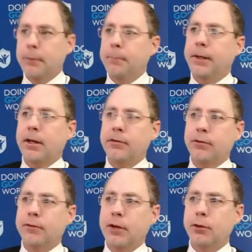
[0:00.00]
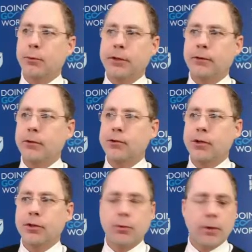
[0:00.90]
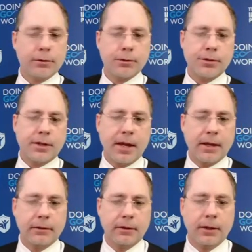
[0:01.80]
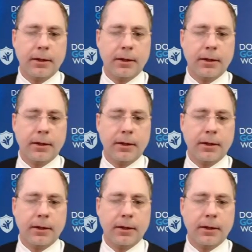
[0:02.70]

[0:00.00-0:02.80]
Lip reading: because you've done your research and you understand